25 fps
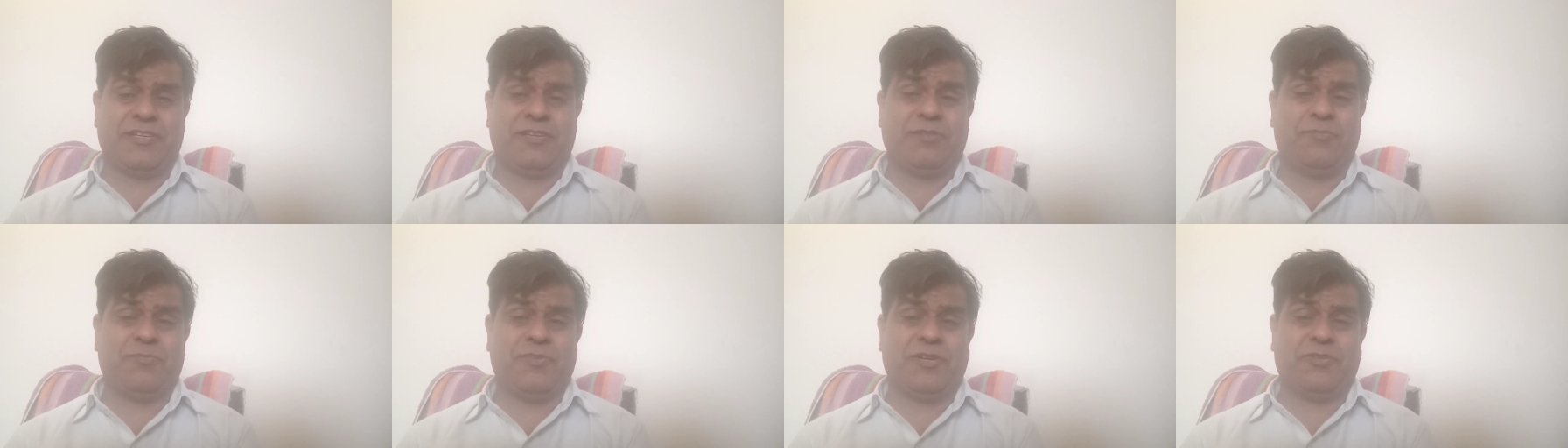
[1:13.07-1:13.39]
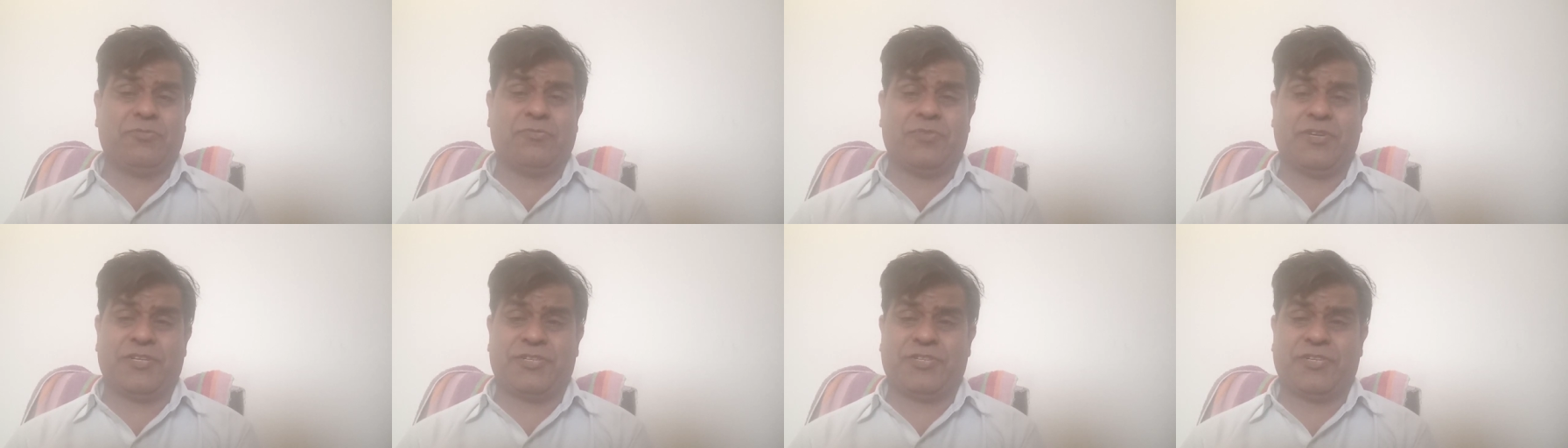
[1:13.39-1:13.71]

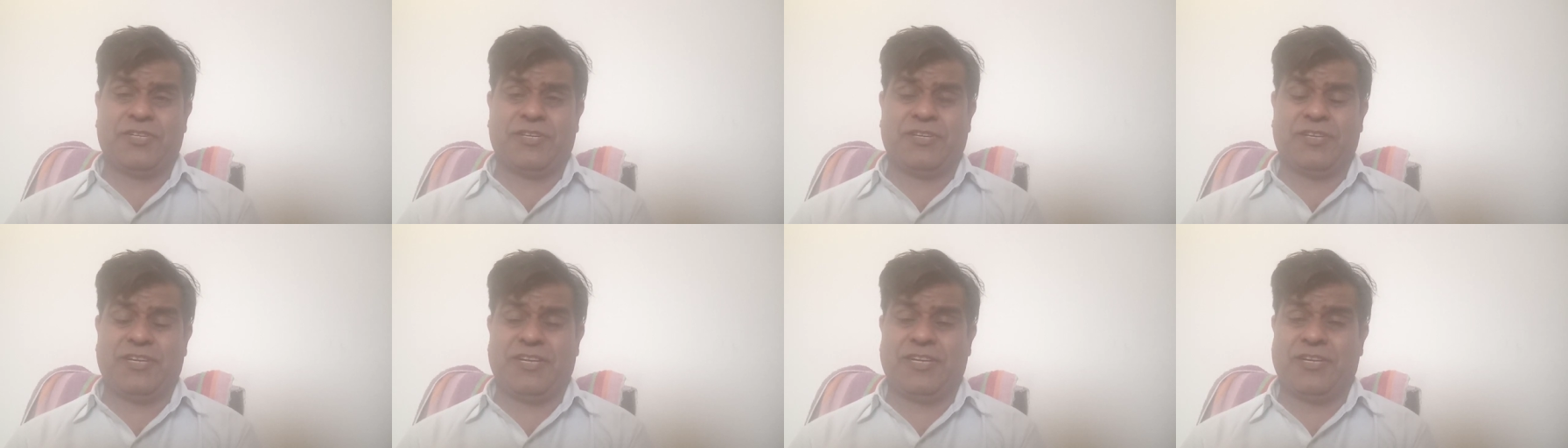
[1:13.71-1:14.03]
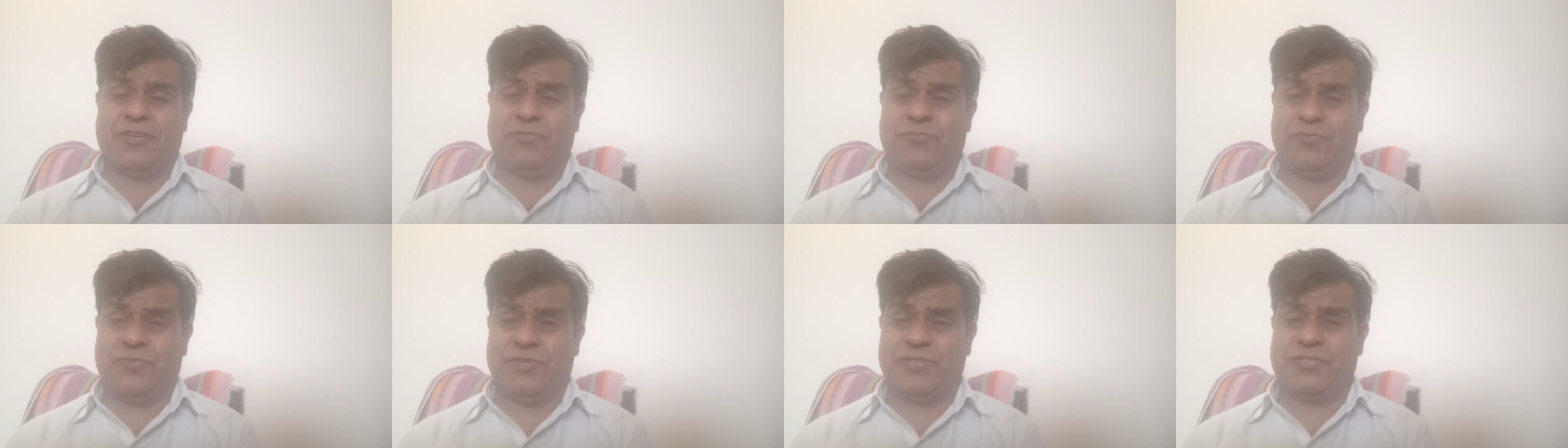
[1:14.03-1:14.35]
immigration
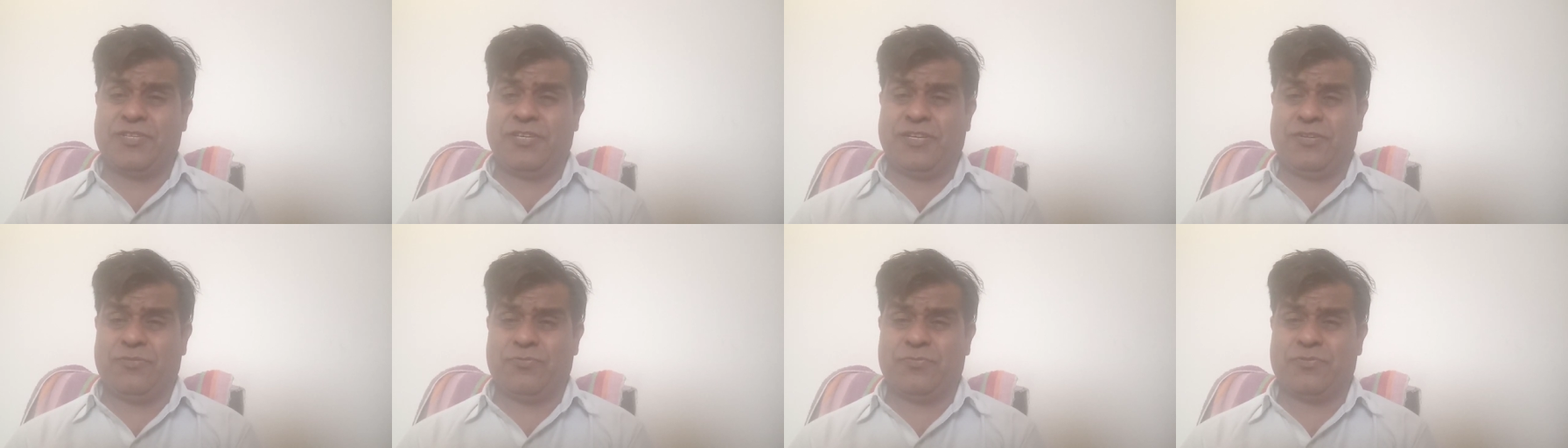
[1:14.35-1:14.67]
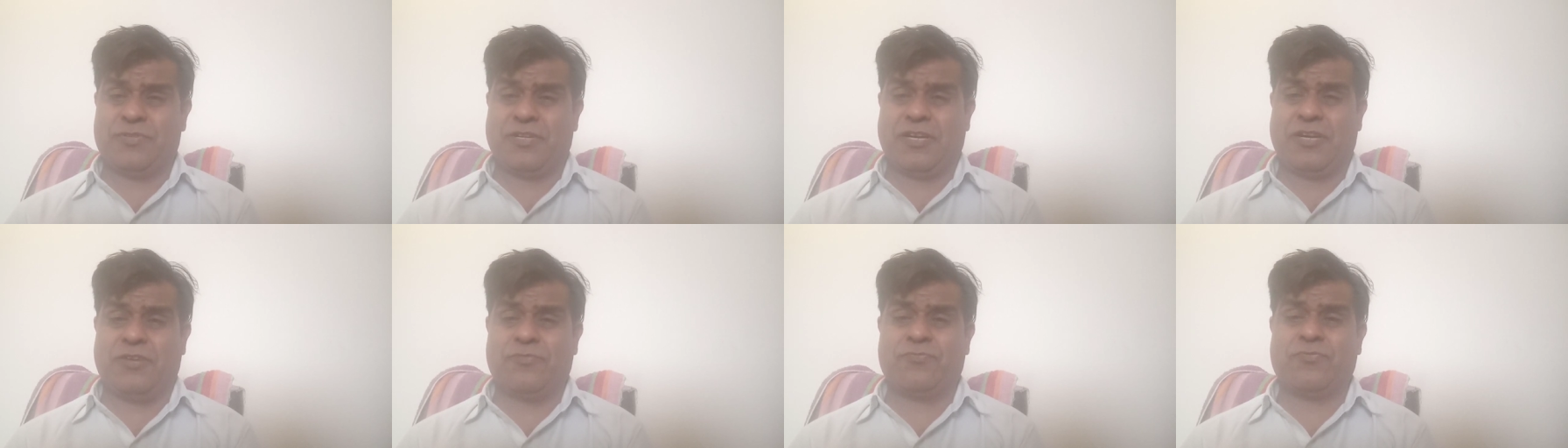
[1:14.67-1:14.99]
and visa
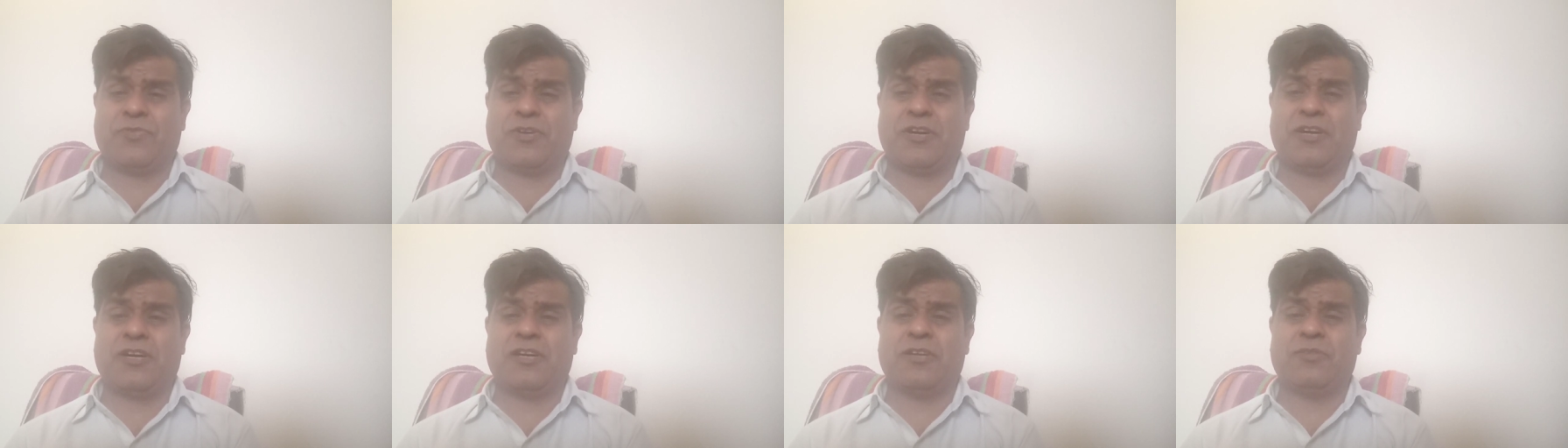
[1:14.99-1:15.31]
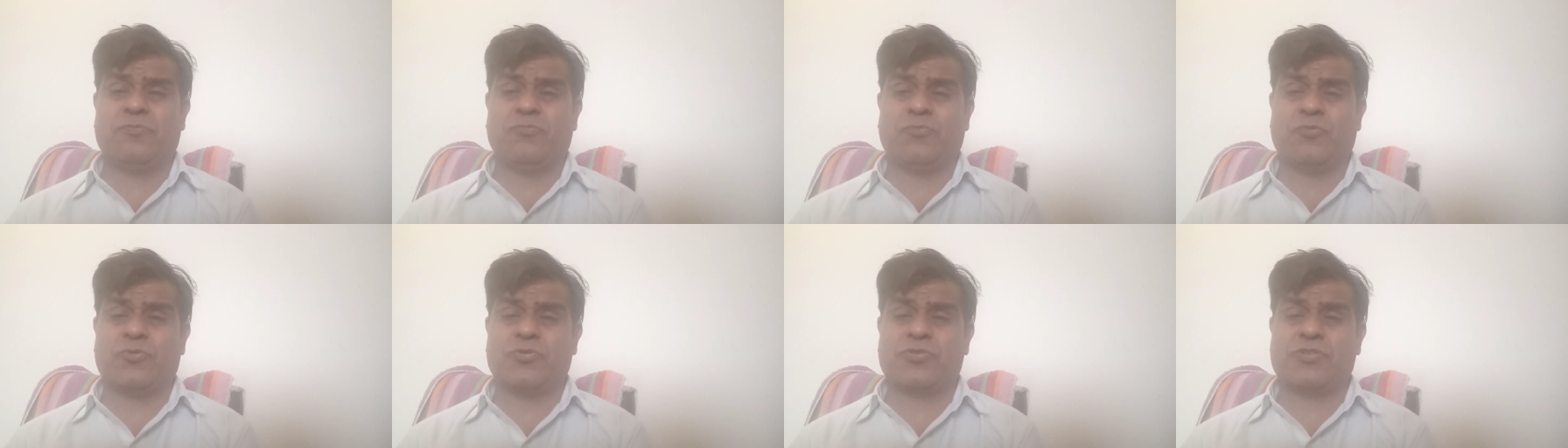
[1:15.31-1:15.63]
news of
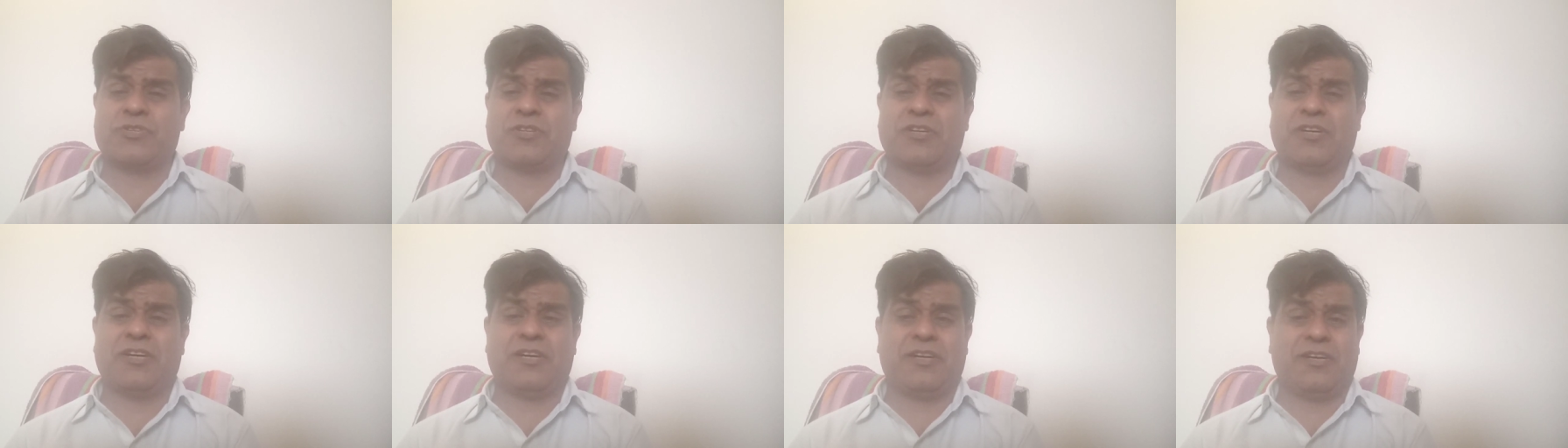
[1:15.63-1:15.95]
almost